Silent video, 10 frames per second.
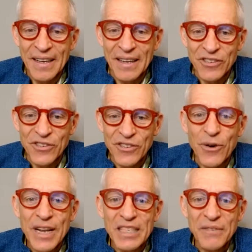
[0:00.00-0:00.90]
A
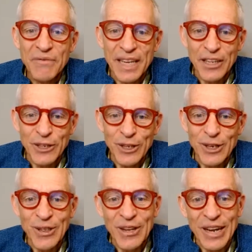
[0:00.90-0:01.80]
story is a vehicle
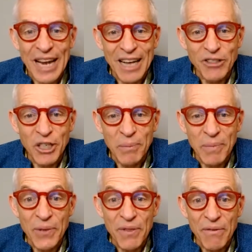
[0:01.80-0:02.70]
that allows you to
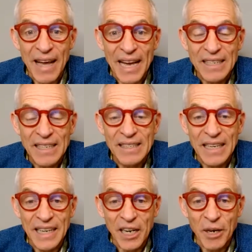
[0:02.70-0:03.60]
put the facts
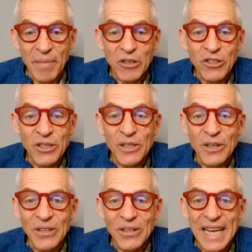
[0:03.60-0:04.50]
in an emotional
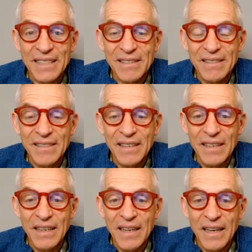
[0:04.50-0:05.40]
context.
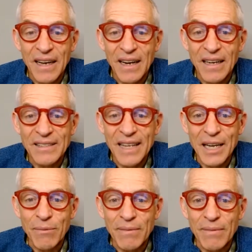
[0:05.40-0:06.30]
And I was
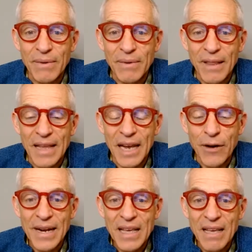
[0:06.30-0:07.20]
like, well,
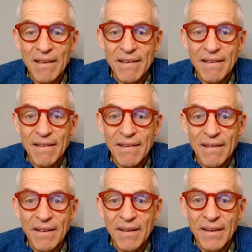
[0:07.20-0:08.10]
there it is.
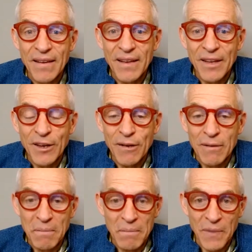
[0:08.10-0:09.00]

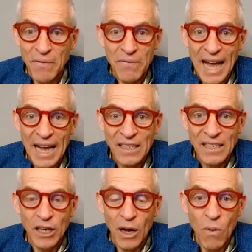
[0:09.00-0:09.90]
The
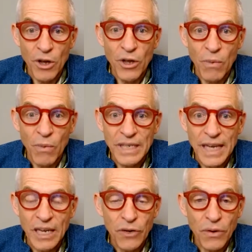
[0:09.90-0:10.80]
facts are what you want to
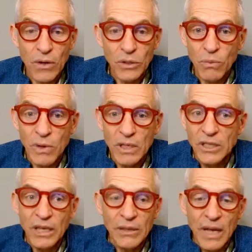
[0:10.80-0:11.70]
get across. What is
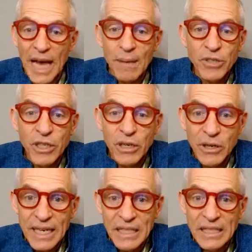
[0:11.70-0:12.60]
the
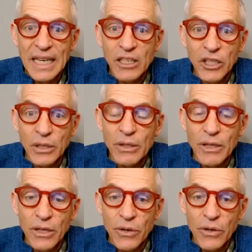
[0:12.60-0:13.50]
absolutely essential
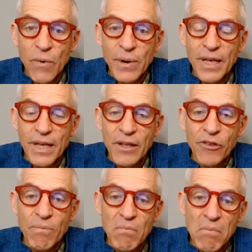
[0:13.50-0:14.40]
that your
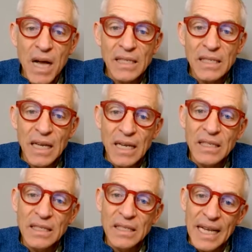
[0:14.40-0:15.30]
audience must
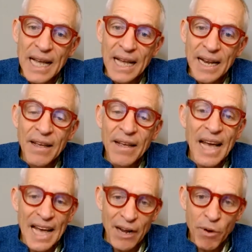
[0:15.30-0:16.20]
understand
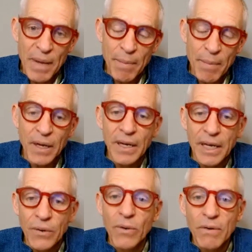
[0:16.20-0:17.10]
and remember
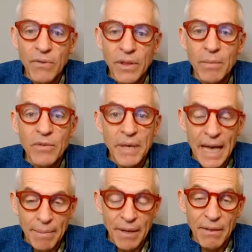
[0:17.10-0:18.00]
in order for them to be
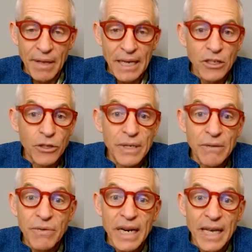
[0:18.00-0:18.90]
able to think and do
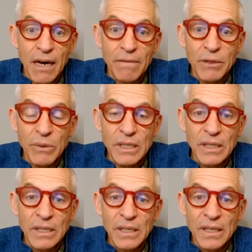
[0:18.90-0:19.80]
differently
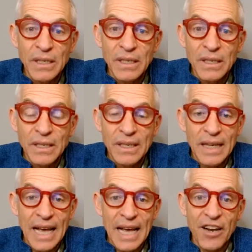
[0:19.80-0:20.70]
afterwards.
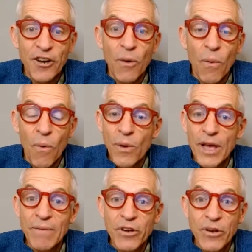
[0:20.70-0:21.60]
And all
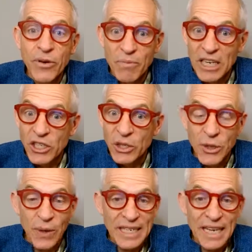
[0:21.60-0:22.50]
you have to do is make sure
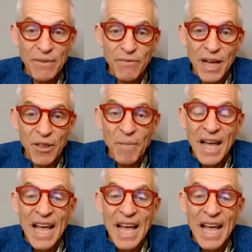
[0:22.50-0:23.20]
you identify them.